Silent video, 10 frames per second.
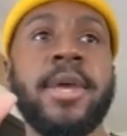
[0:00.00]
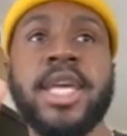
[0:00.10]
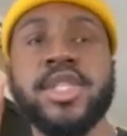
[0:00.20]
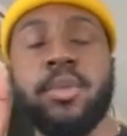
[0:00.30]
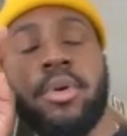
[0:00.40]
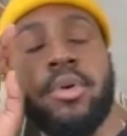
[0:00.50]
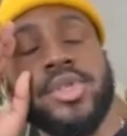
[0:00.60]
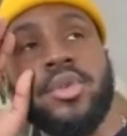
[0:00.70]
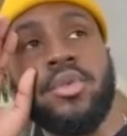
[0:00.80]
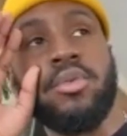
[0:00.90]
Is the
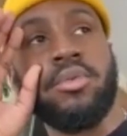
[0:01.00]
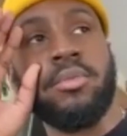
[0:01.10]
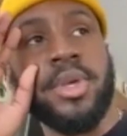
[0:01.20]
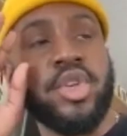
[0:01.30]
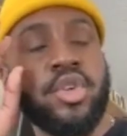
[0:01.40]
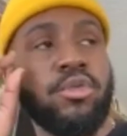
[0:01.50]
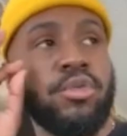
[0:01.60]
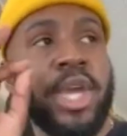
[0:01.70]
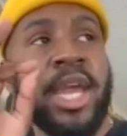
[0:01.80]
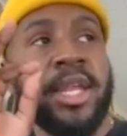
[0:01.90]
person whom is
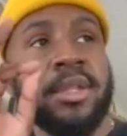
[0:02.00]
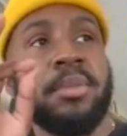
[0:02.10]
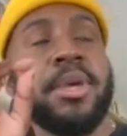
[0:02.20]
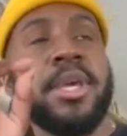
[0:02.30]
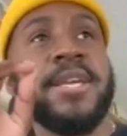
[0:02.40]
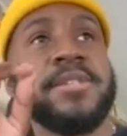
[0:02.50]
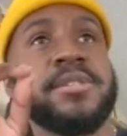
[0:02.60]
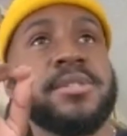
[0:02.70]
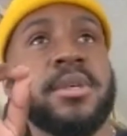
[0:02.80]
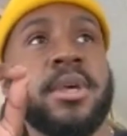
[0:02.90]
creating the
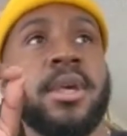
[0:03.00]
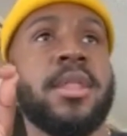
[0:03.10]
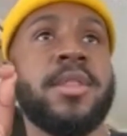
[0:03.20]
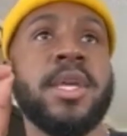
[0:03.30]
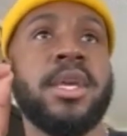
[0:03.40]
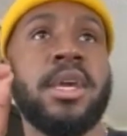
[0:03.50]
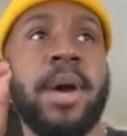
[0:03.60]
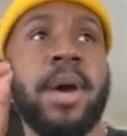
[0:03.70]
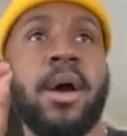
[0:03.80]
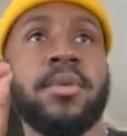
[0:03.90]
piece thinking
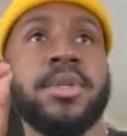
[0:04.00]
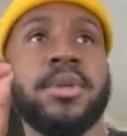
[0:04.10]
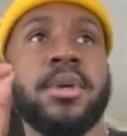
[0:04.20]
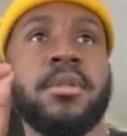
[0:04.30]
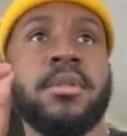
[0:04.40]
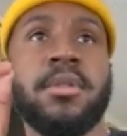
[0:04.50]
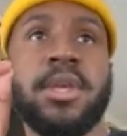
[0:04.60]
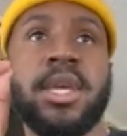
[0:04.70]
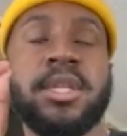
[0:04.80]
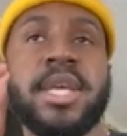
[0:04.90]
about
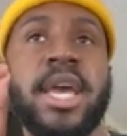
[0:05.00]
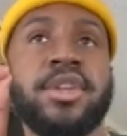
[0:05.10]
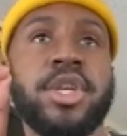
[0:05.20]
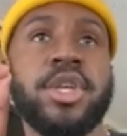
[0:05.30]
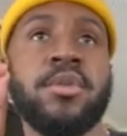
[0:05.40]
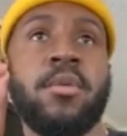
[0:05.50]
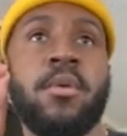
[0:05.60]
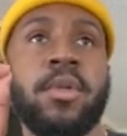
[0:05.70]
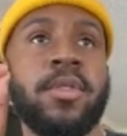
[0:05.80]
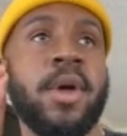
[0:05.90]
the intention or
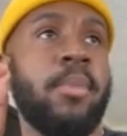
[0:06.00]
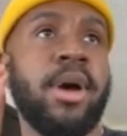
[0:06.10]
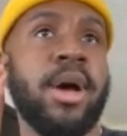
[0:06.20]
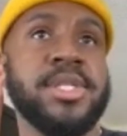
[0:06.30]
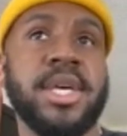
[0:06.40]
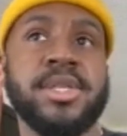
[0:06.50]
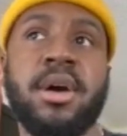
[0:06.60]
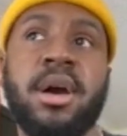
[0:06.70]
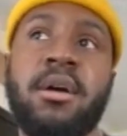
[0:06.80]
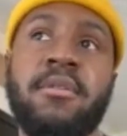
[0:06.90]
the thought process
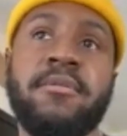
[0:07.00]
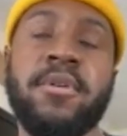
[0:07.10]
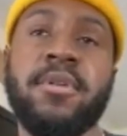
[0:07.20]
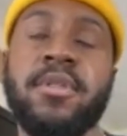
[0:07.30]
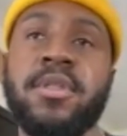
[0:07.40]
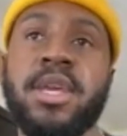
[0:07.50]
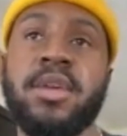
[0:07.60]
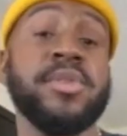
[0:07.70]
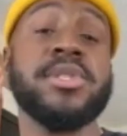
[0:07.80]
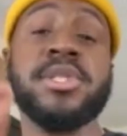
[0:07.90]
of the
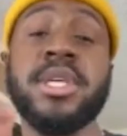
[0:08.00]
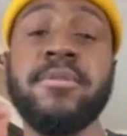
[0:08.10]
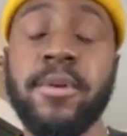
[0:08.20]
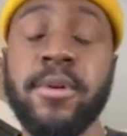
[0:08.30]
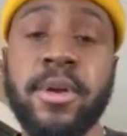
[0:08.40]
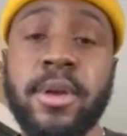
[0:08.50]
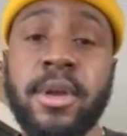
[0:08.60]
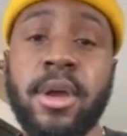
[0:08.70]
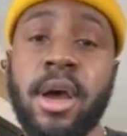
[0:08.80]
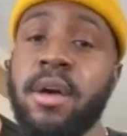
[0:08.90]
receiver
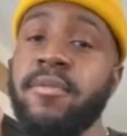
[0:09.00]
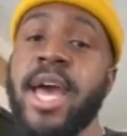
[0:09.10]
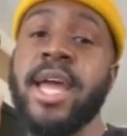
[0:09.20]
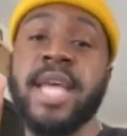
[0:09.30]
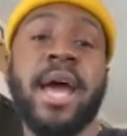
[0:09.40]
of that dance?